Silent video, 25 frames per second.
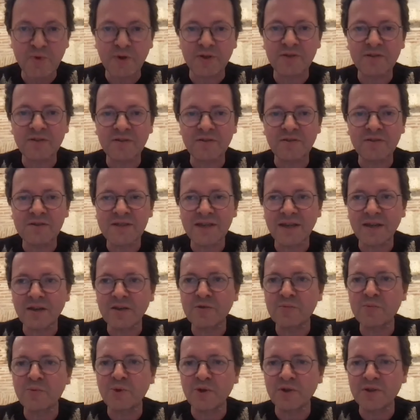point. The
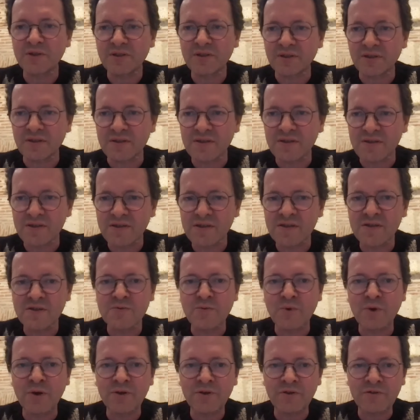second point is this
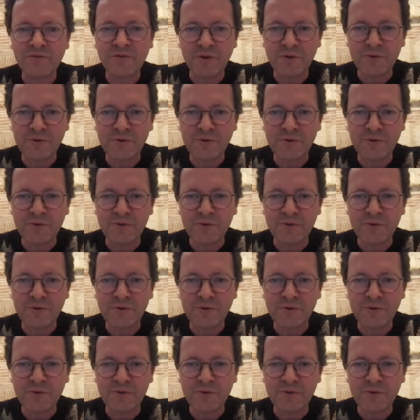is one of